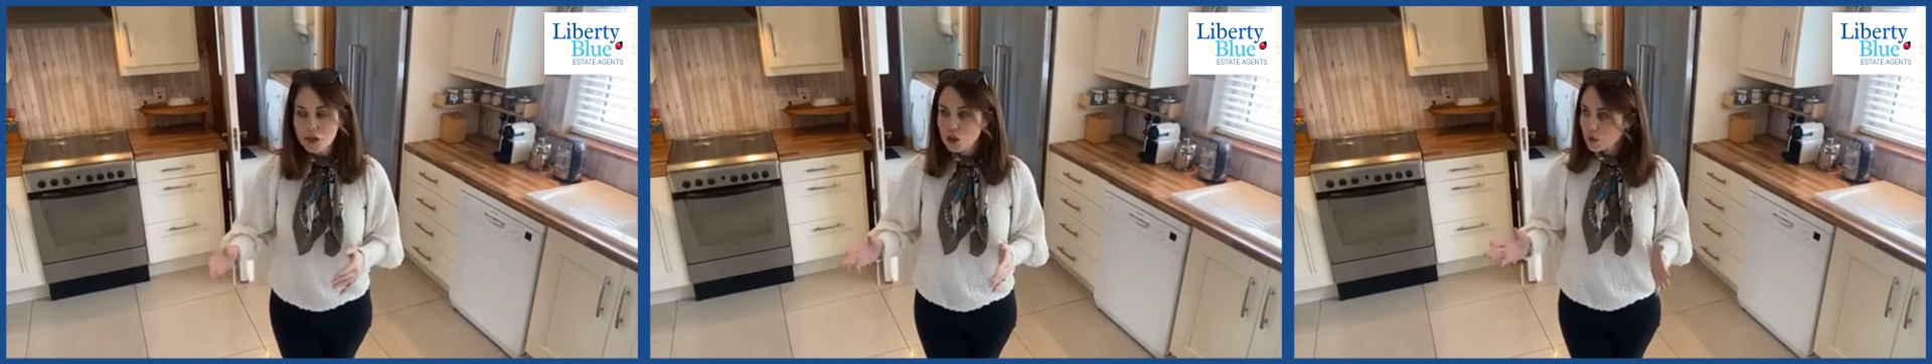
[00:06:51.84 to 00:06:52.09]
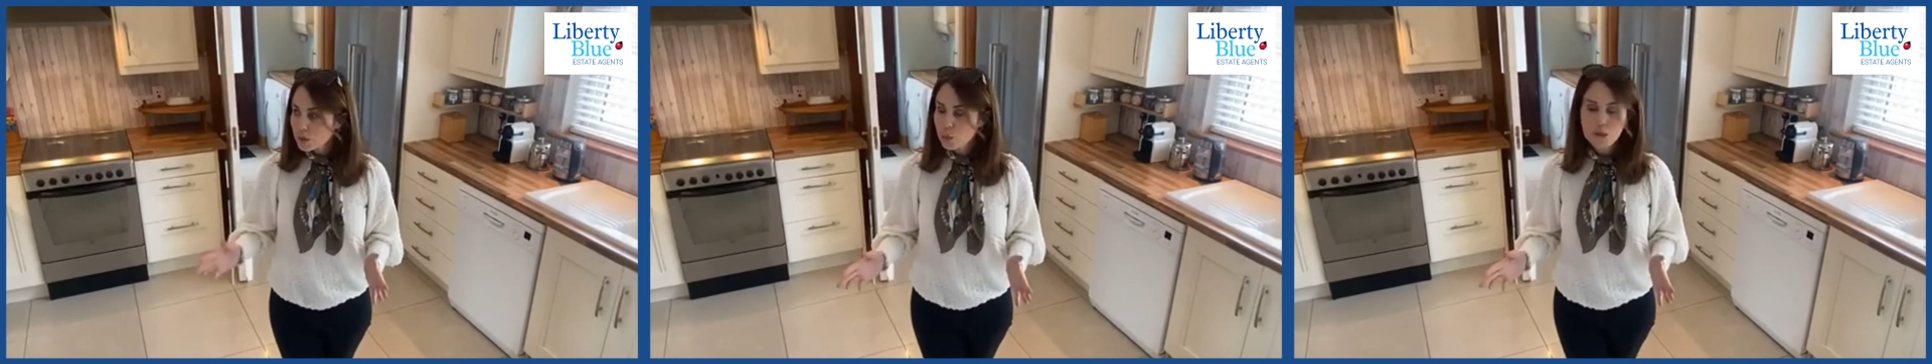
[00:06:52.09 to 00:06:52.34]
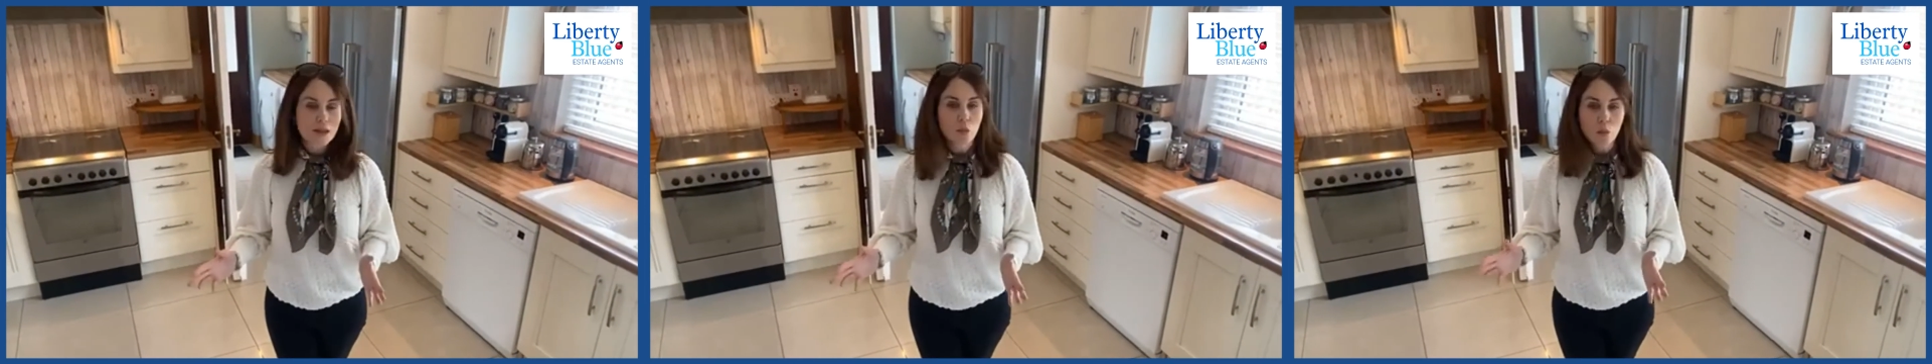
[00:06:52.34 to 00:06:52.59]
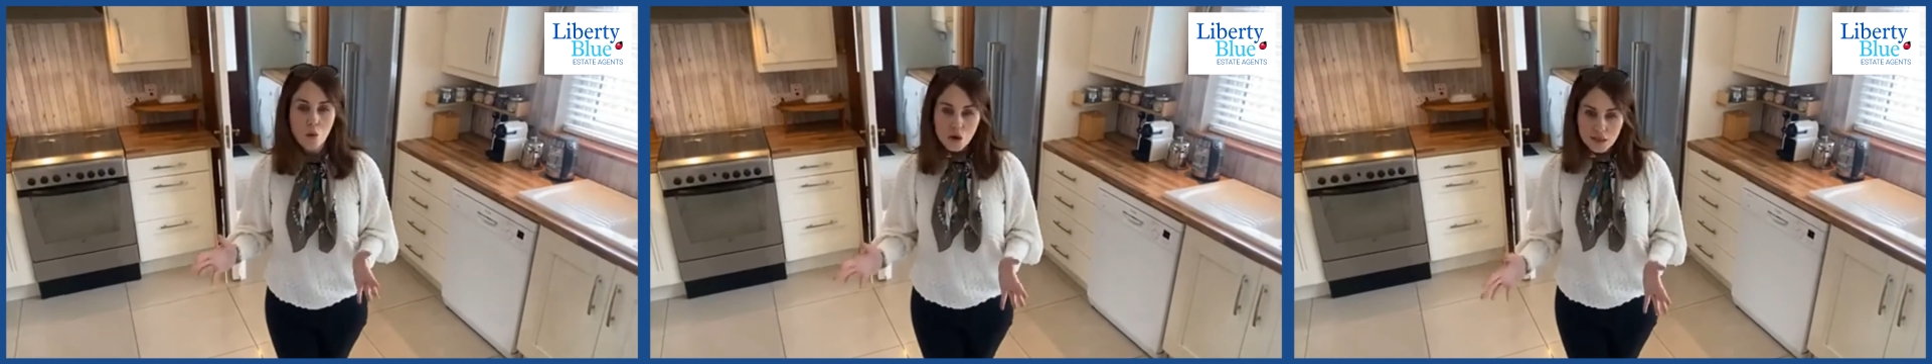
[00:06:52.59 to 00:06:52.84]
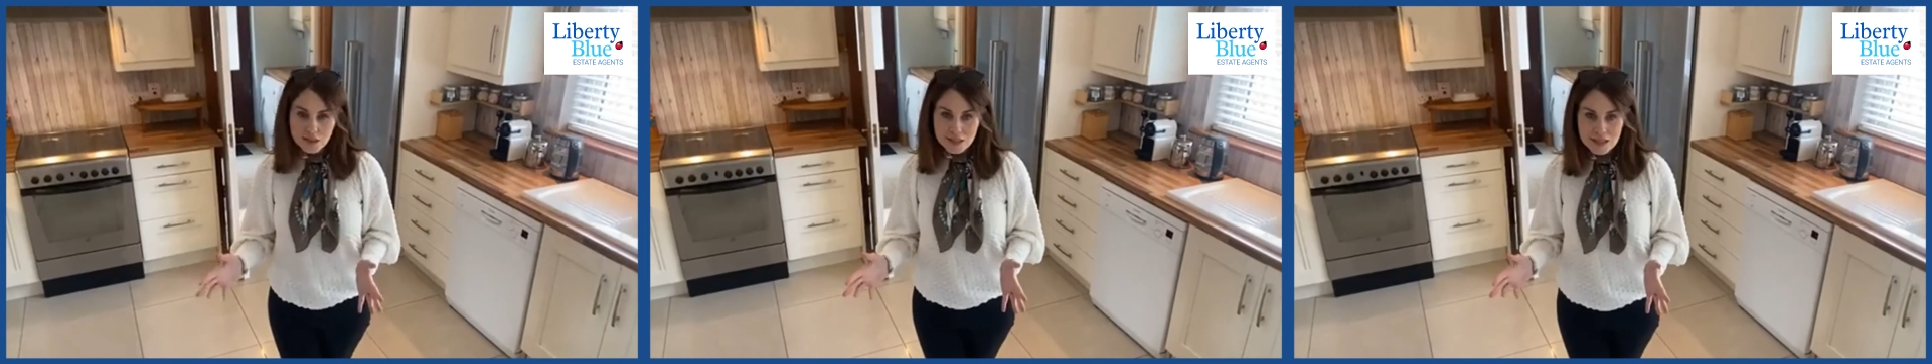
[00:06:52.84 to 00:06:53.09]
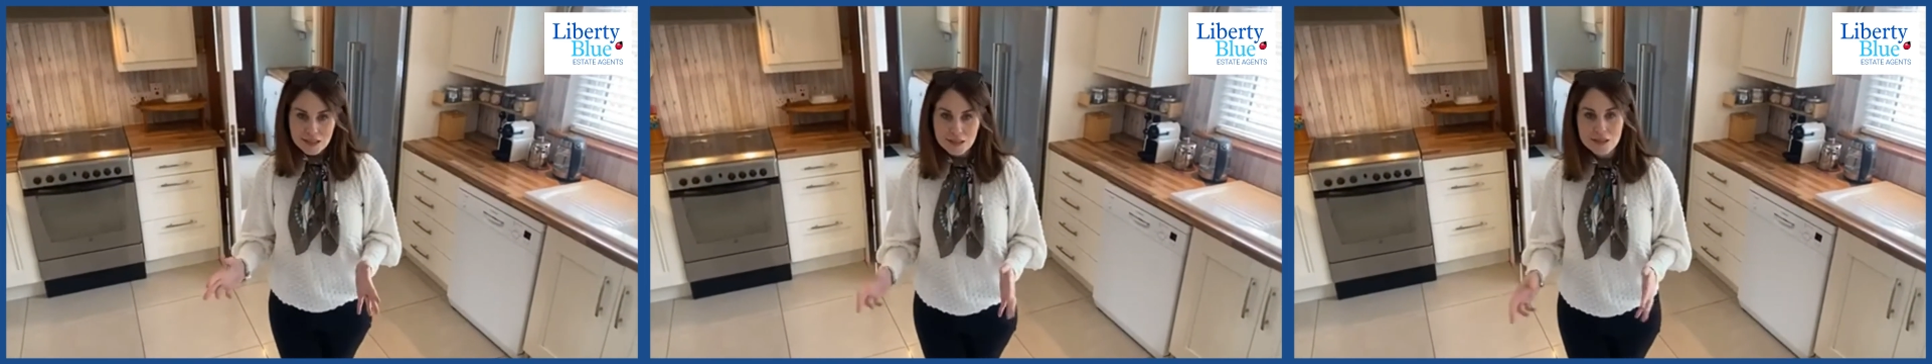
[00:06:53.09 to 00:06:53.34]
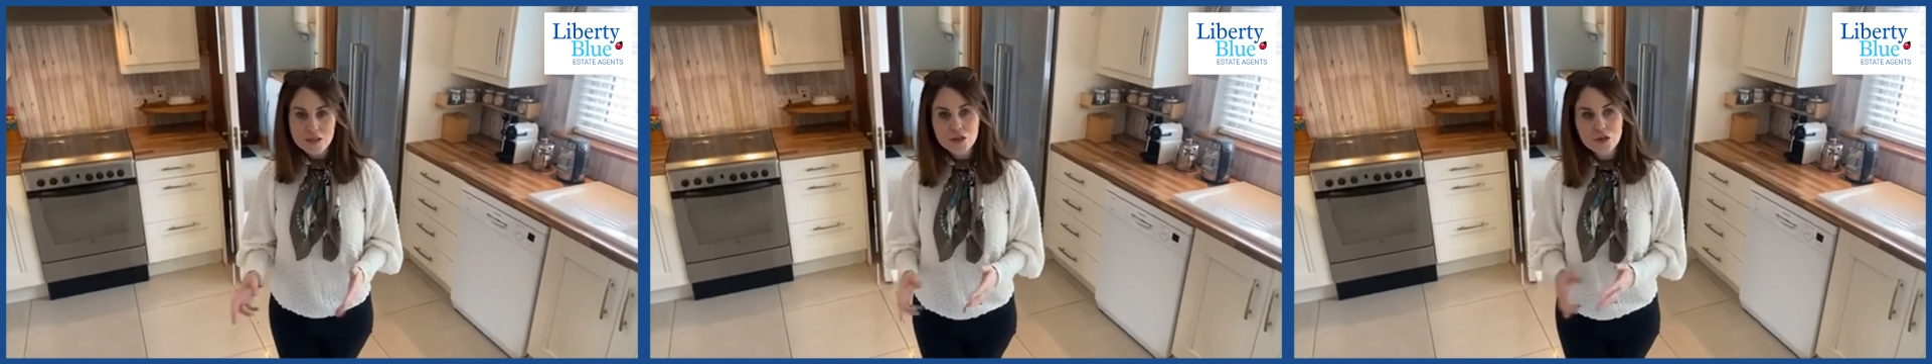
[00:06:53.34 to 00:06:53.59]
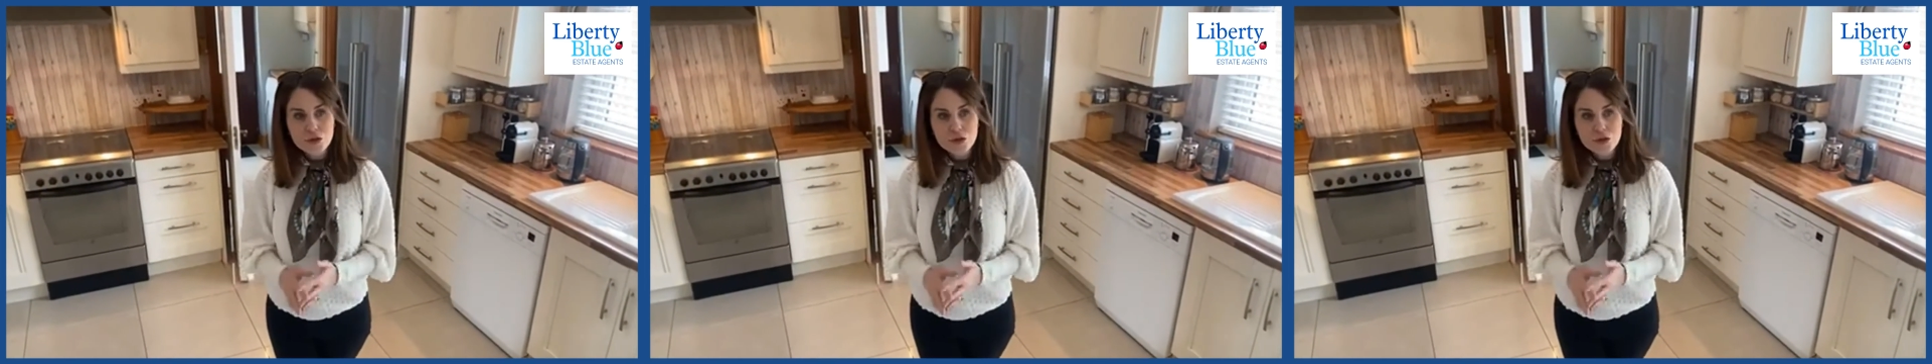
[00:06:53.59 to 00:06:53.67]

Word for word: You're within walking distance to